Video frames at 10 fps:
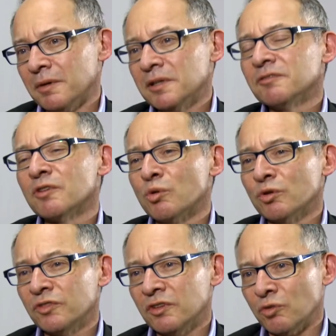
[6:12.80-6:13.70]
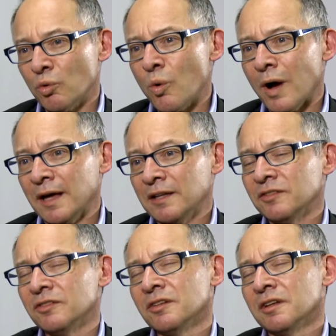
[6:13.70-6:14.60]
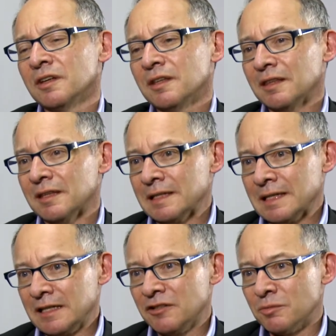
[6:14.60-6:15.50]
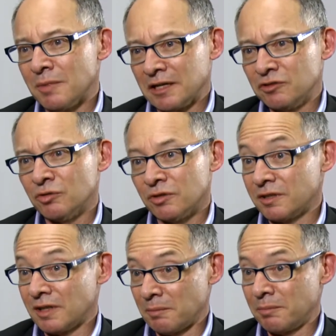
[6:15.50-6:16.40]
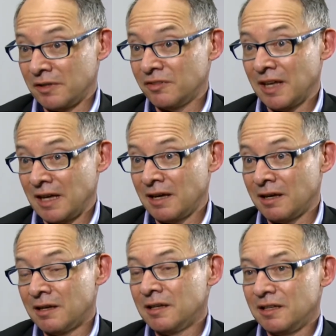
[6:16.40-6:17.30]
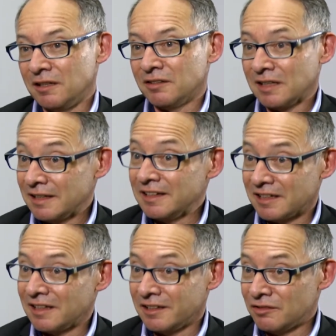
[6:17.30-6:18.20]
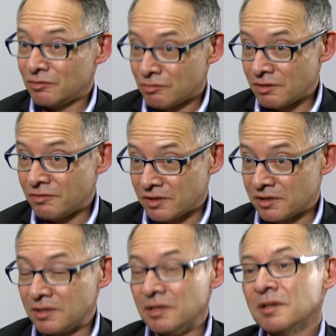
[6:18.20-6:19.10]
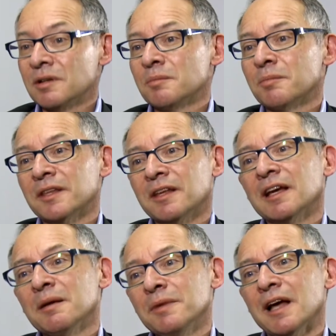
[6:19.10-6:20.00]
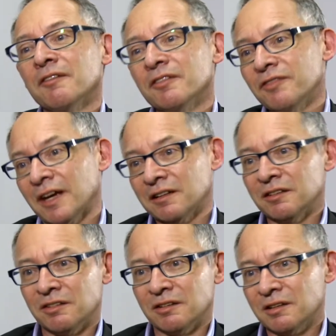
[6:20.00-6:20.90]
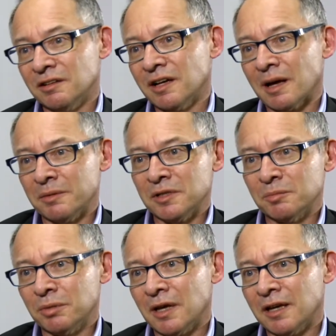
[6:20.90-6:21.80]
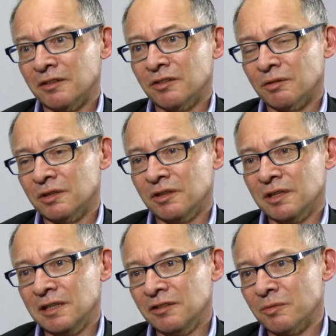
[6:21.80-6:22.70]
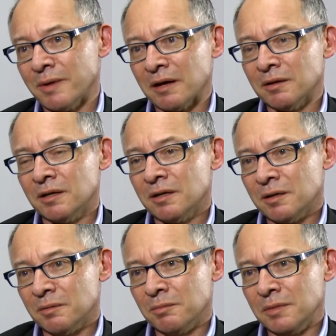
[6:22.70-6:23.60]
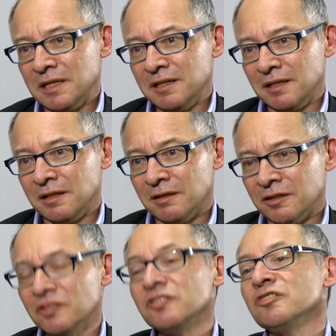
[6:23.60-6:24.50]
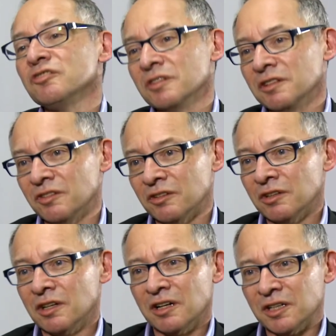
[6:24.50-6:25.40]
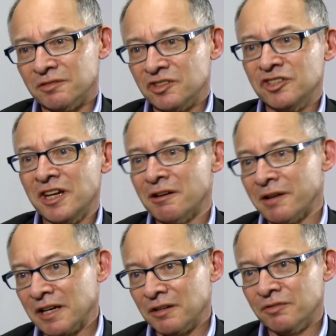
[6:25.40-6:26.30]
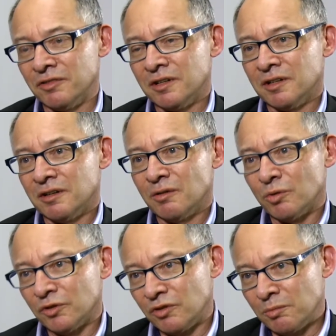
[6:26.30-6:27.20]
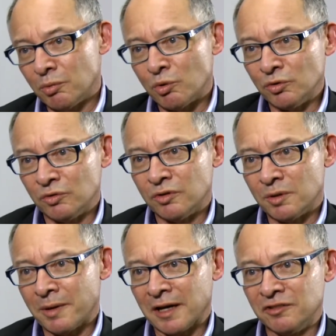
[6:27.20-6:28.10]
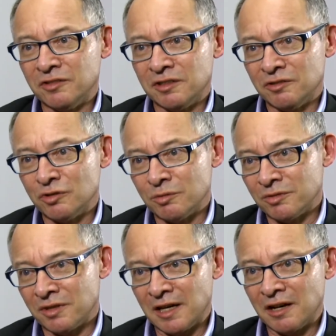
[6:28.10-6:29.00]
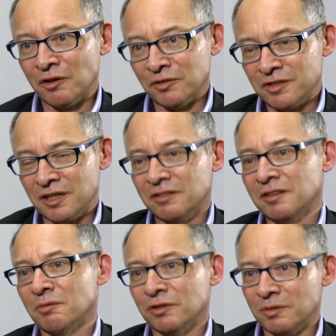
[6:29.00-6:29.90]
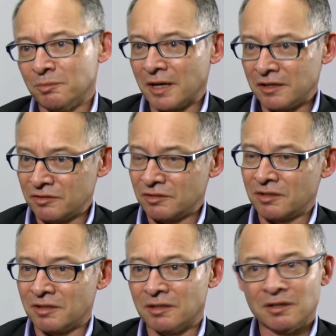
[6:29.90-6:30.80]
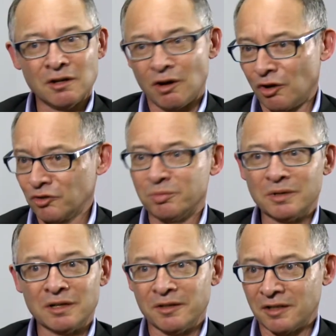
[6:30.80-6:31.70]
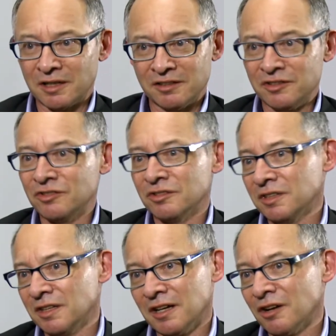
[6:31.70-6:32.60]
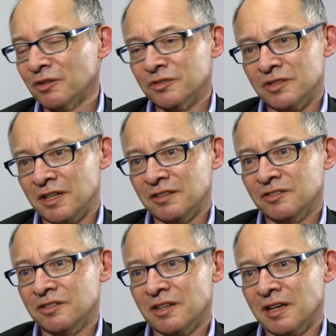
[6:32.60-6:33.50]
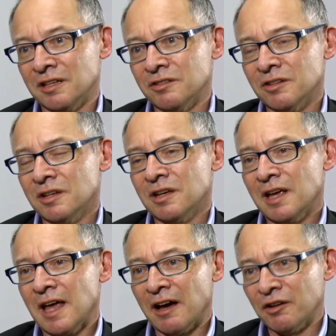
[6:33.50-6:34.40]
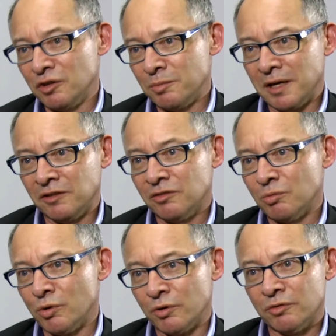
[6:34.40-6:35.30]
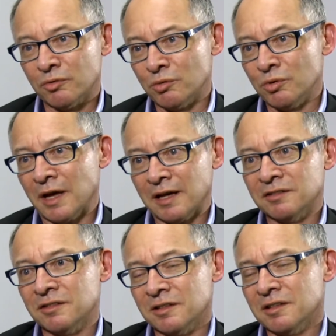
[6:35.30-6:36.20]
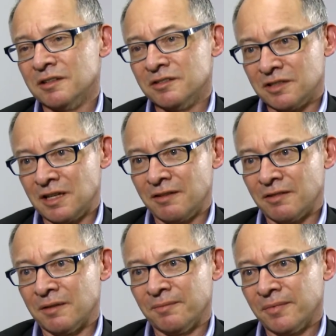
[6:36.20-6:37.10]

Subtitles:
And of course, there's always the need to make sure that best care is clinically driven, but there can be other factors that can come into play. So it is about meeting. The decision is a kind of a sharing of what's important to the patient in terms of their context and what's important to the hospital and the clinician in their context, and how can you best work through that together.